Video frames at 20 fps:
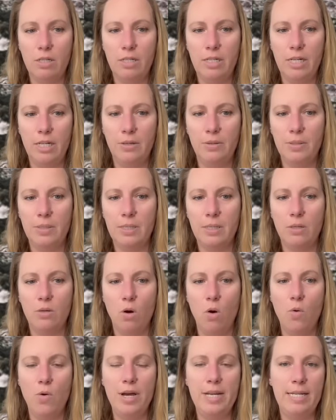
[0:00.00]
years
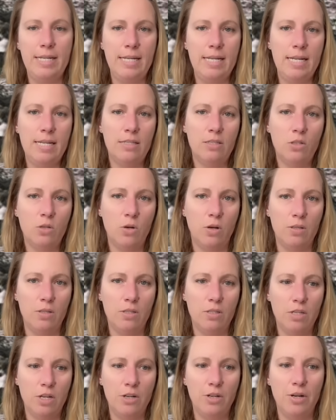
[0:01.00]
ago, and it's
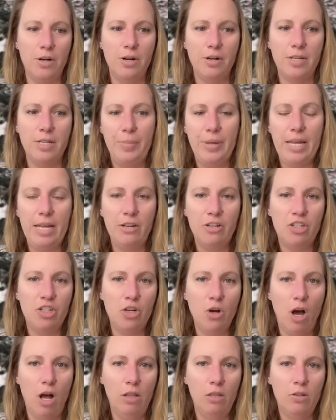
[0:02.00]
considered in
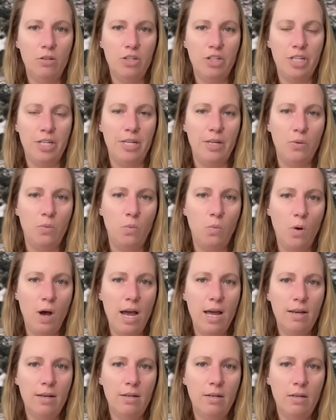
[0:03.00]
geology
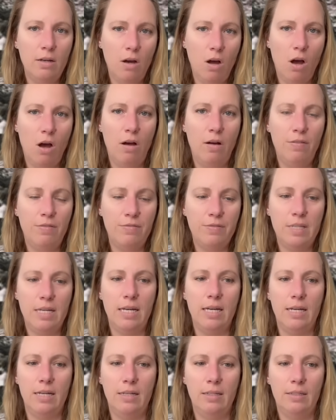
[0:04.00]
one of
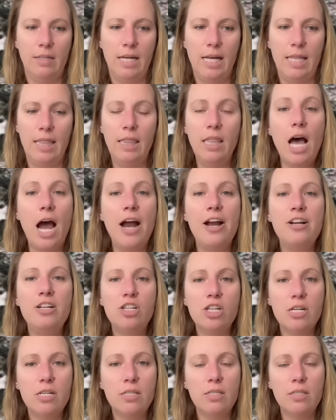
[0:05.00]
the
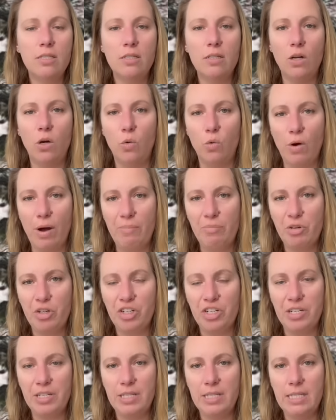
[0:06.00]
largest
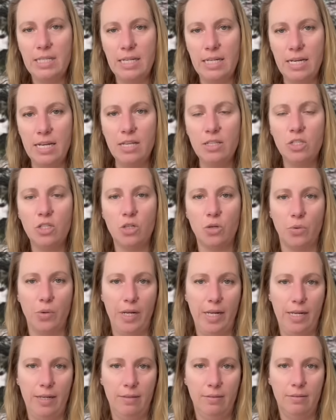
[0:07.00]
eruptions in
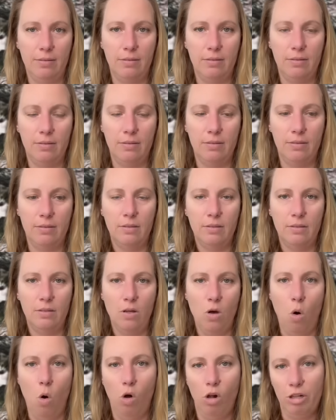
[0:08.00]
history.
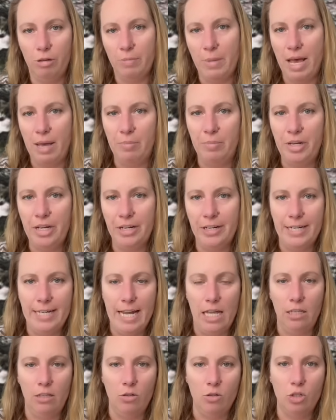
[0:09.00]
Hold my beer,
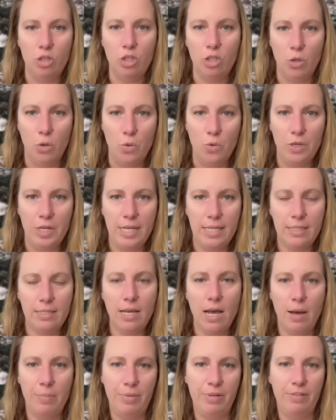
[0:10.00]
Yellowstone, is Campi